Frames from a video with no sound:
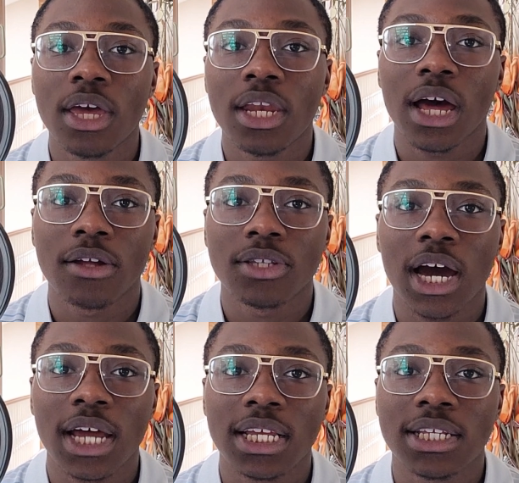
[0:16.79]
Now,
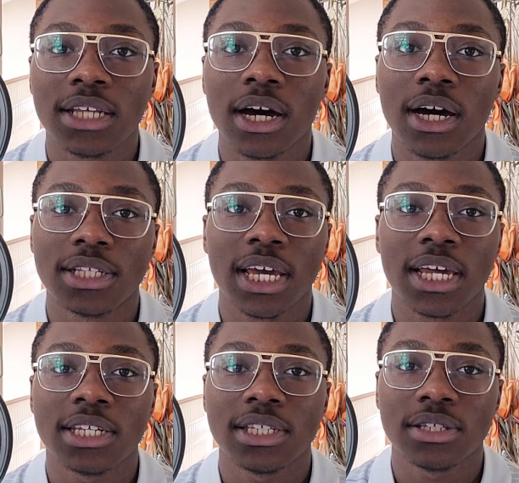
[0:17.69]

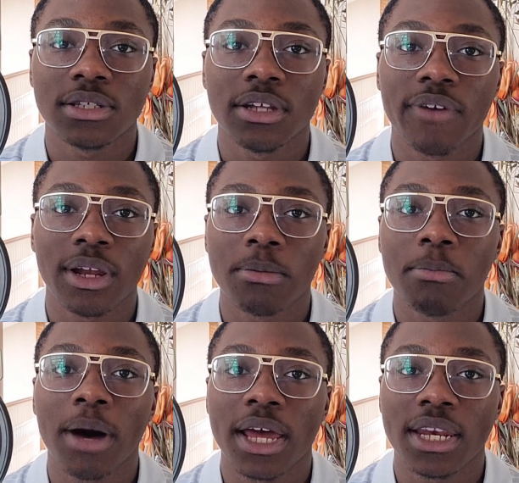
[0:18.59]
Tiny10 is developed
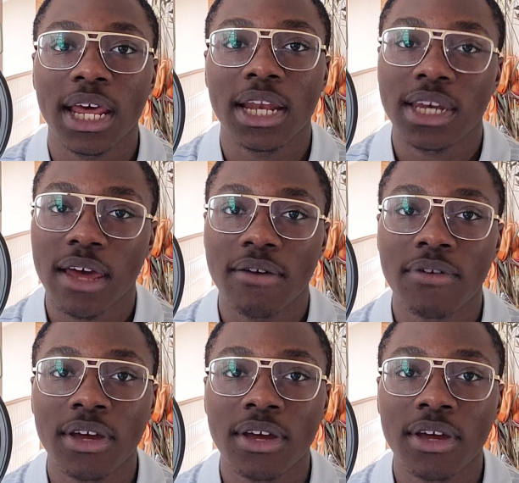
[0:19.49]
by NetDev,